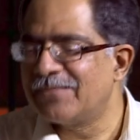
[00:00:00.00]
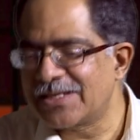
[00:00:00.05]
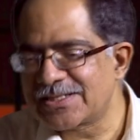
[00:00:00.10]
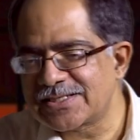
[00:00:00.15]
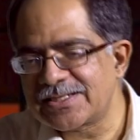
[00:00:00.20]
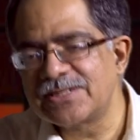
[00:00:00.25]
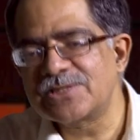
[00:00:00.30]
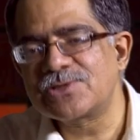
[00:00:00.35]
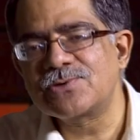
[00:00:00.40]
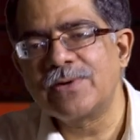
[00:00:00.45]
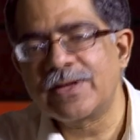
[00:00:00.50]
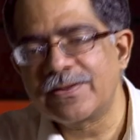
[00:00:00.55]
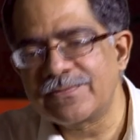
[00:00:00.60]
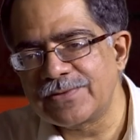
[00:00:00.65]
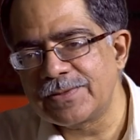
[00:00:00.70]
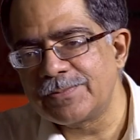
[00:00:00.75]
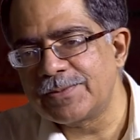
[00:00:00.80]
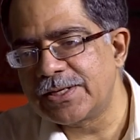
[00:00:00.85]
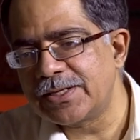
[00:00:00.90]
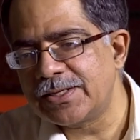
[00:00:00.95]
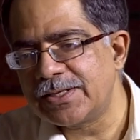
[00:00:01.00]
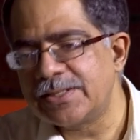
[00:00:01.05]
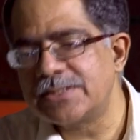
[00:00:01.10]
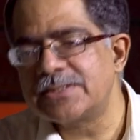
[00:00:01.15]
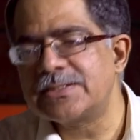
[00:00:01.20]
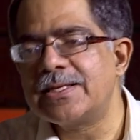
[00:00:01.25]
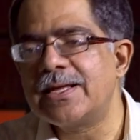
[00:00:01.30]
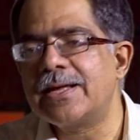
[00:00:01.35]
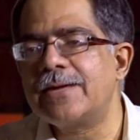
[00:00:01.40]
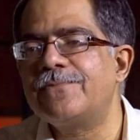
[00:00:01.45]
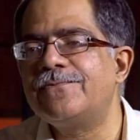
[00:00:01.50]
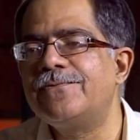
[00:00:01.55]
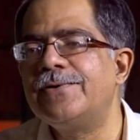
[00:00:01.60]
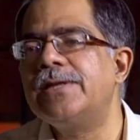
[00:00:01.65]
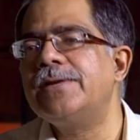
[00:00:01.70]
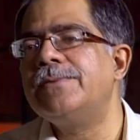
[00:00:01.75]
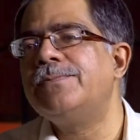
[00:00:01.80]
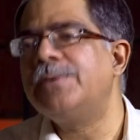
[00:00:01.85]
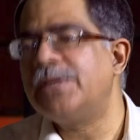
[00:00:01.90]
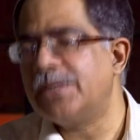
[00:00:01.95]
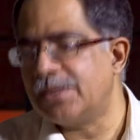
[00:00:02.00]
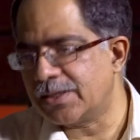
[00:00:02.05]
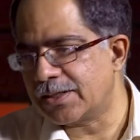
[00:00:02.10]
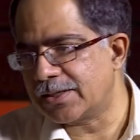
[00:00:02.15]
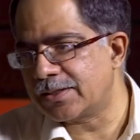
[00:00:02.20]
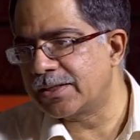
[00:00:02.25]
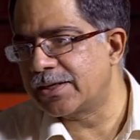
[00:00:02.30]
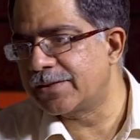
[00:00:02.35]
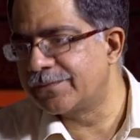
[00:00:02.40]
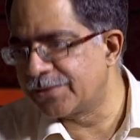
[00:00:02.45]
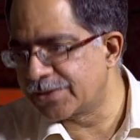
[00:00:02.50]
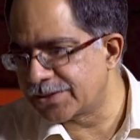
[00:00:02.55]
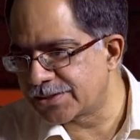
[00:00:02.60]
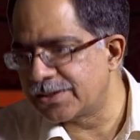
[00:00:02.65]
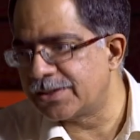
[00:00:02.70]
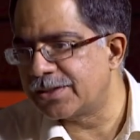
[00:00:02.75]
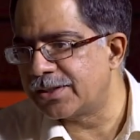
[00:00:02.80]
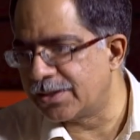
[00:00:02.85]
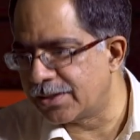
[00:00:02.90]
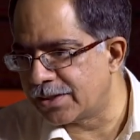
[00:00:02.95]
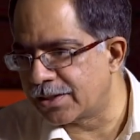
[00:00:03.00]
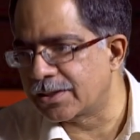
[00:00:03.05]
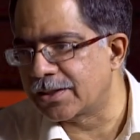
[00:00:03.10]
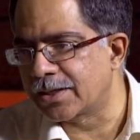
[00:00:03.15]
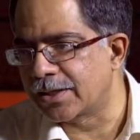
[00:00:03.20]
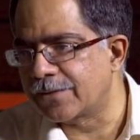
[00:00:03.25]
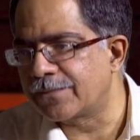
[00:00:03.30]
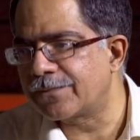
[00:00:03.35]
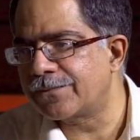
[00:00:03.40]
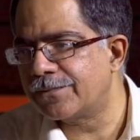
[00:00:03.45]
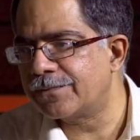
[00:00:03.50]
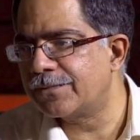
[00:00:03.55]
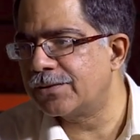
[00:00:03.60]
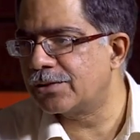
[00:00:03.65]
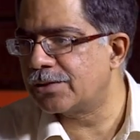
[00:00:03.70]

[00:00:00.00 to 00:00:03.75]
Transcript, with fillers: message to everybody is there will be adversity in life.